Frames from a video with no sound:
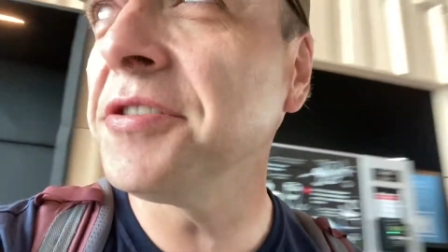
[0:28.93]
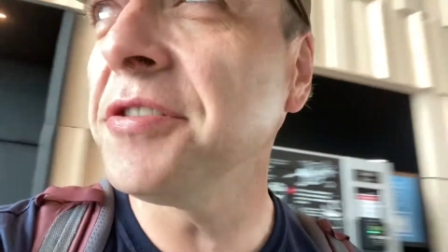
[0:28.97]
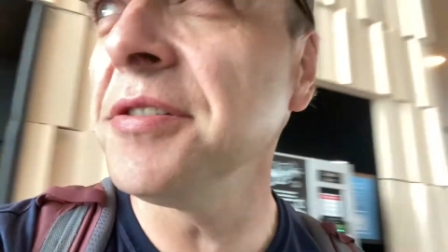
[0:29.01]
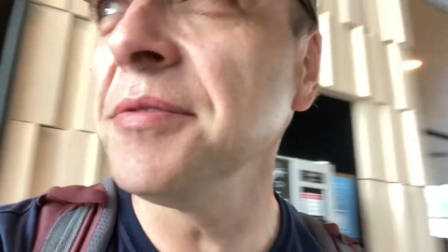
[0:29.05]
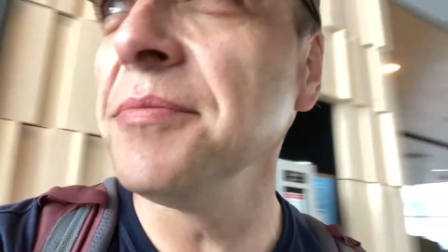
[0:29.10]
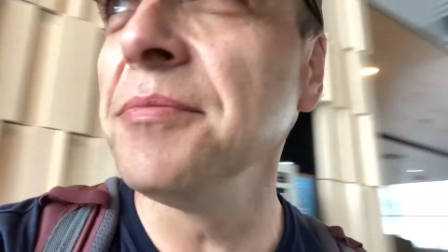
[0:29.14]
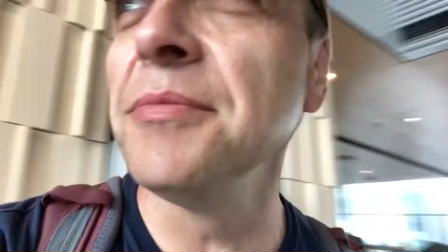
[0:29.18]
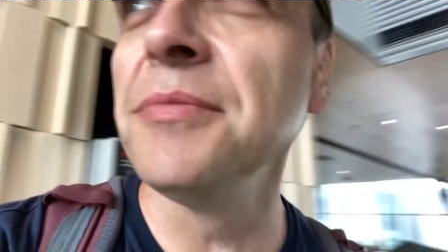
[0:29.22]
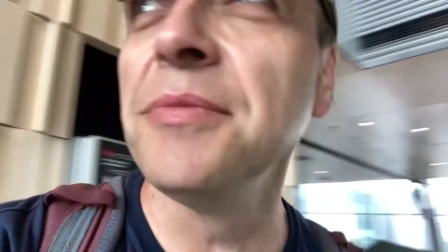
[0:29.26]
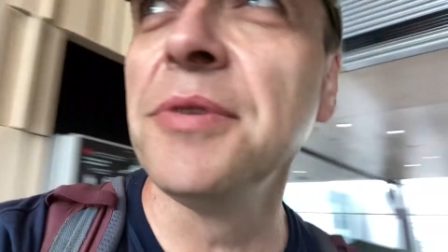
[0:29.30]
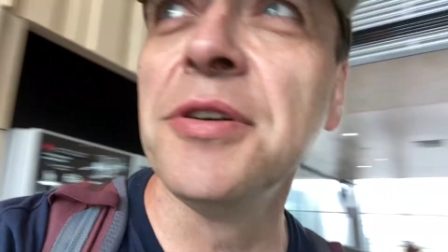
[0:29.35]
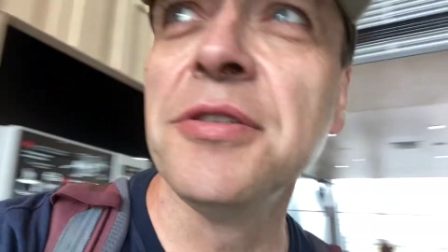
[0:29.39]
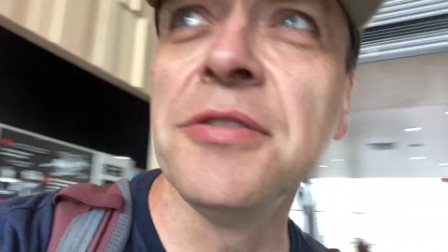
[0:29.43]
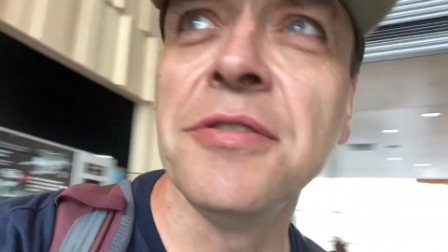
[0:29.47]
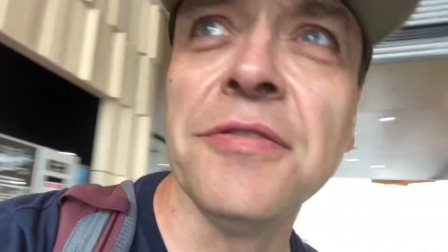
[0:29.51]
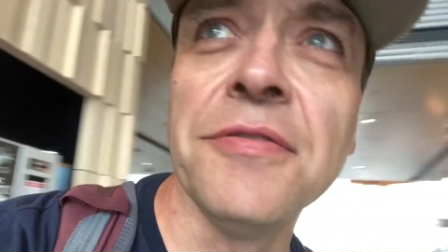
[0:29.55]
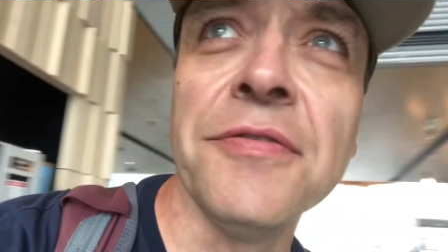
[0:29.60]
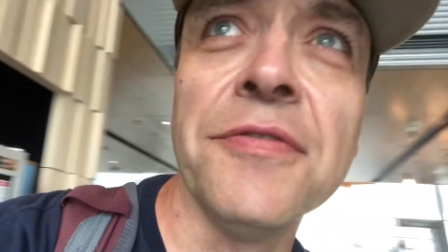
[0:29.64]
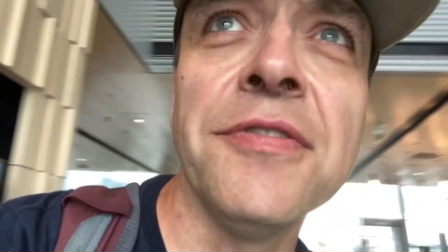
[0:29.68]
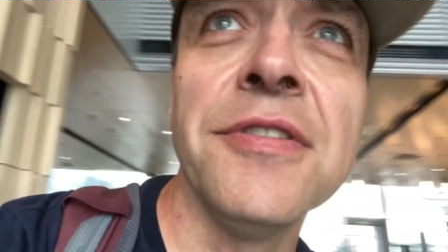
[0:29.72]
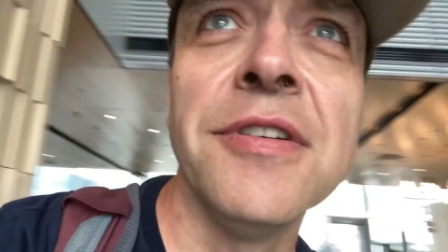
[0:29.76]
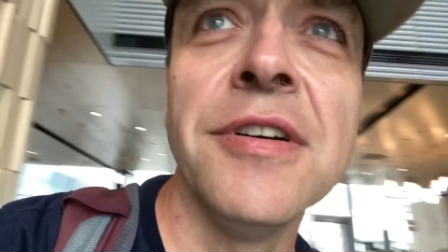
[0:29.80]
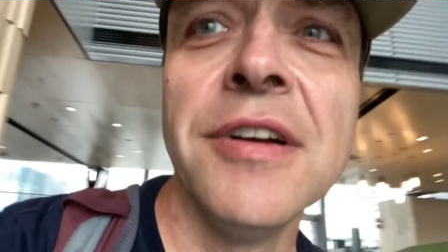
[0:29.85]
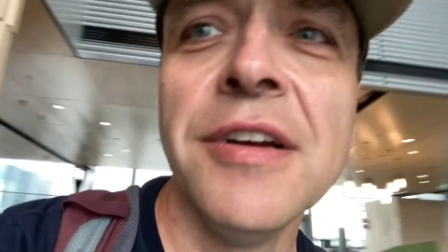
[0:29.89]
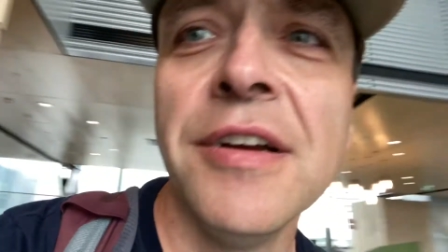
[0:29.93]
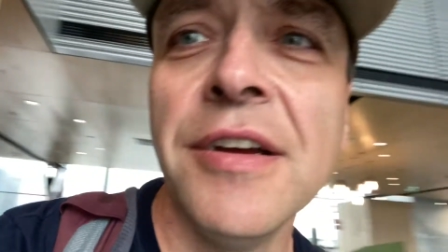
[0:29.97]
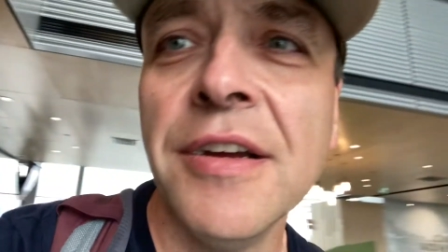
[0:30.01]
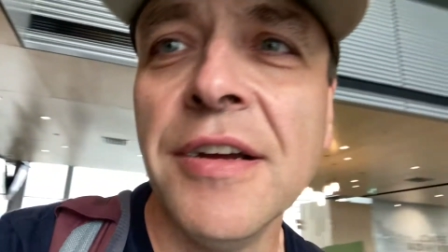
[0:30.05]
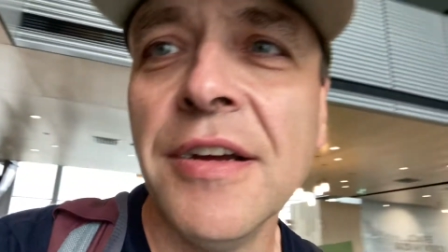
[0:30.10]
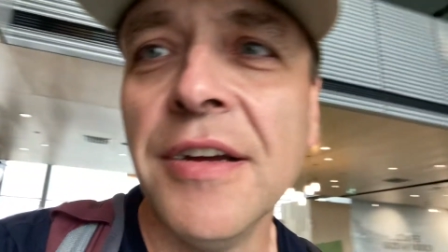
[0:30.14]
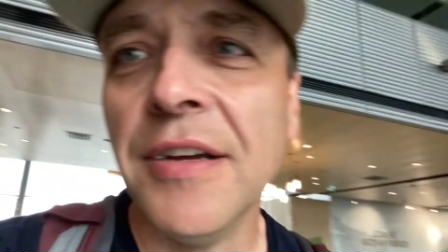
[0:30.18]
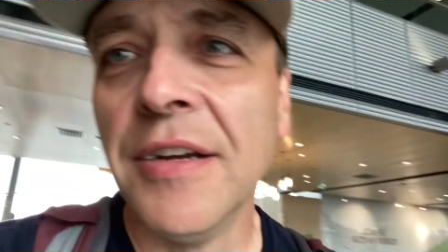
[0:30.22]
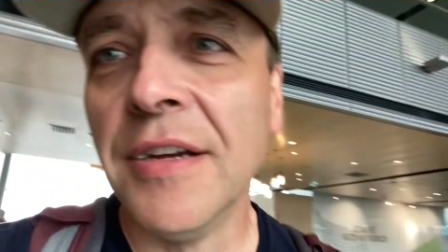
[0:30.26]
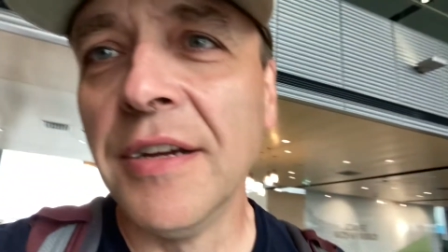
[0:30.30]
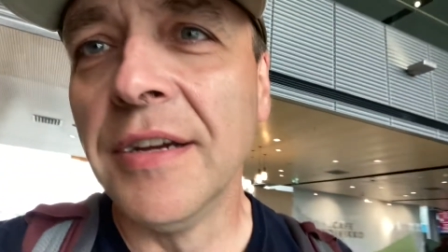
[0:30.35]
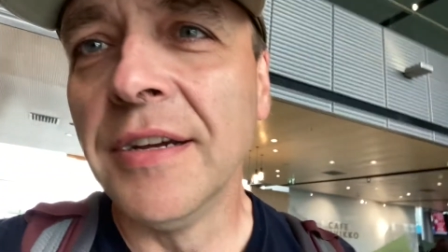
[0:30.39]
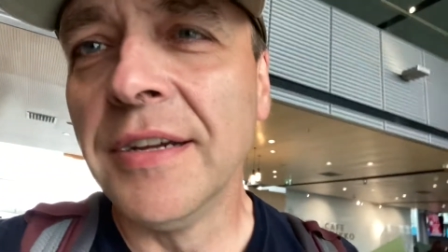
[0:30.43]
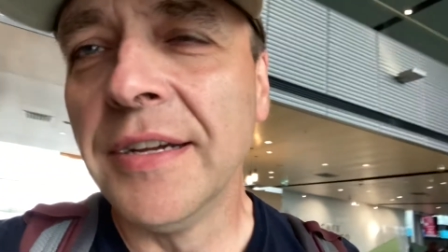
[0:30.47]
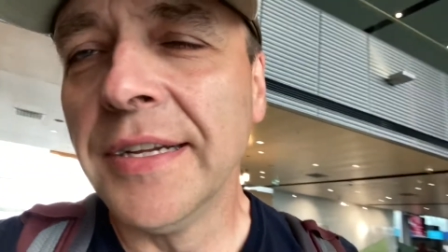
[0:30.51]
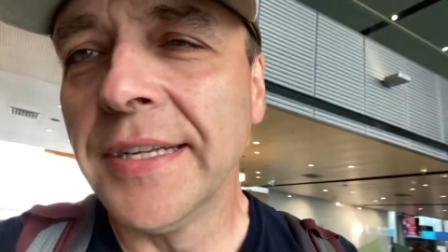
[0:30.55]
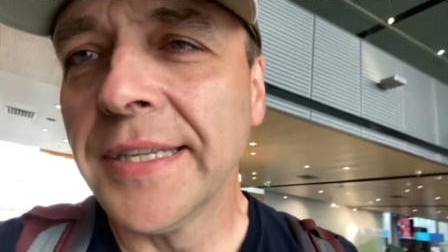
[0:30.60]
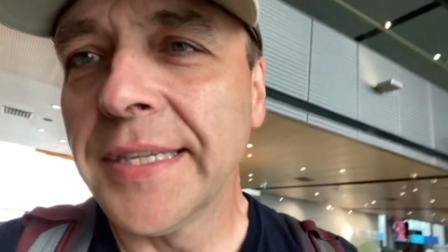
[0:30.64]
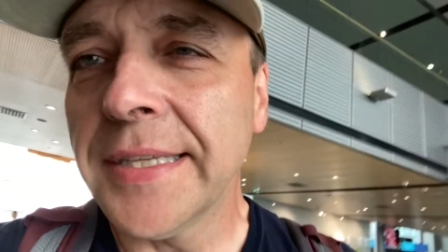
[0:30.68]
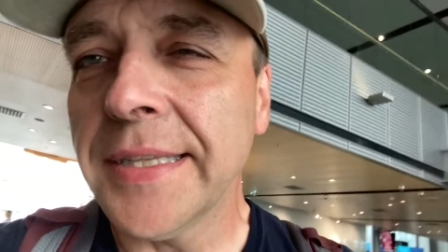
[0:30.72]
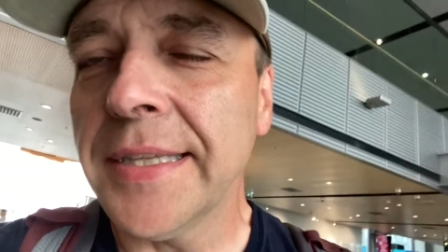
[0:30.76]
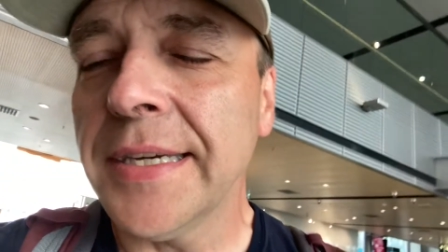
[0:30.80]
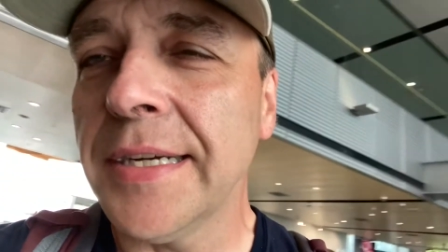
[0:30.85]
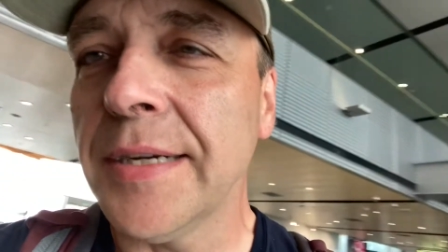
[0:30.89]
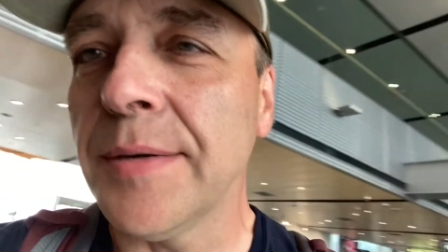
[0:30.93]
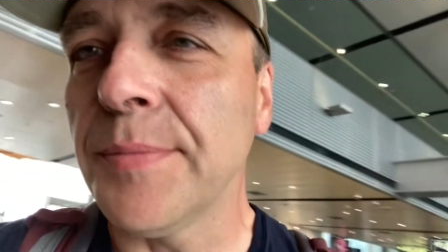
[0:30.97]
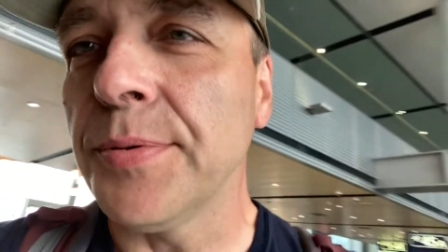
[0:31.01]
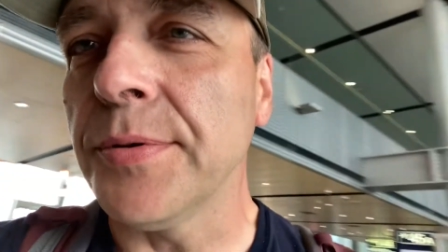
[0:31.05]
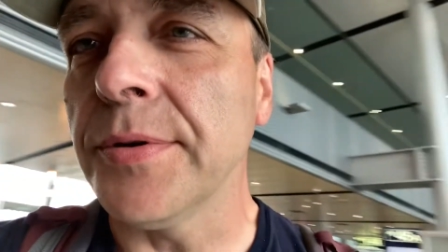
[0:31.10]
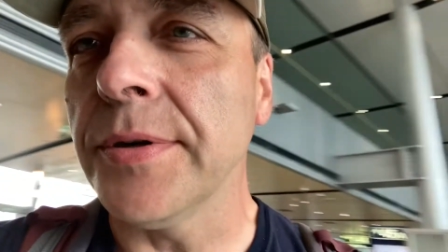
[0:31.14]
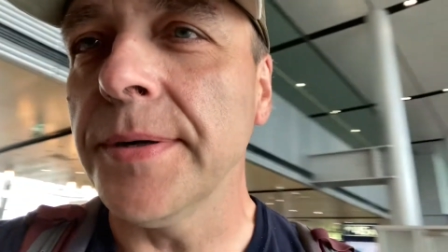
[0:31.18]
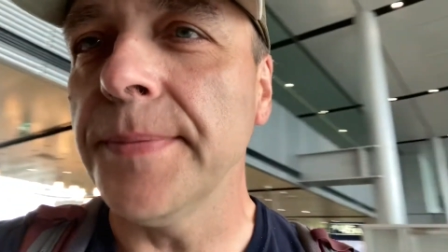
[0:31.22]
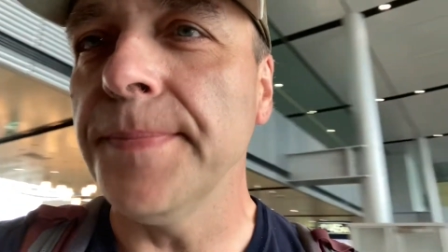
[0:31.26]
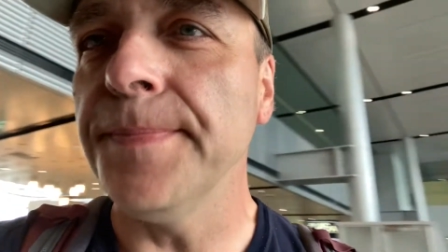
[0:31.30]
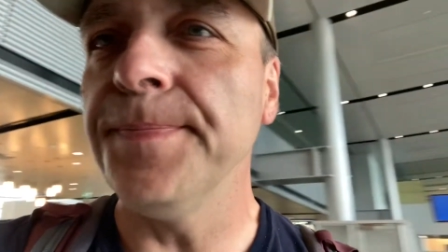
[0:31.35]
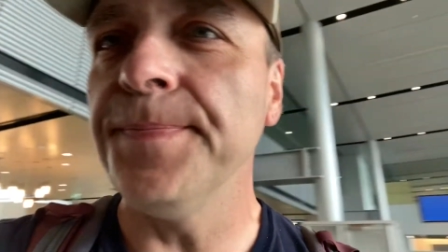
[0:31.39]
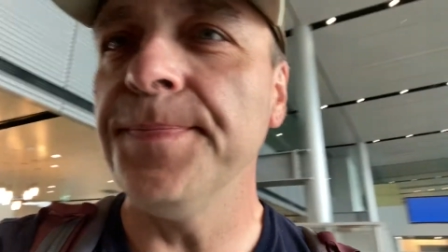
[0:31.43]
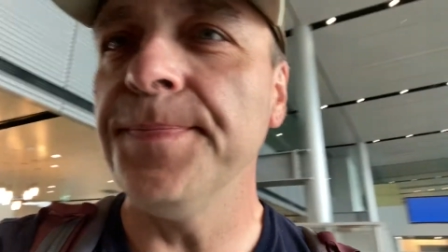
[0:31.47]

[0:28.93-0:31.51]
shouldn't move to the airport.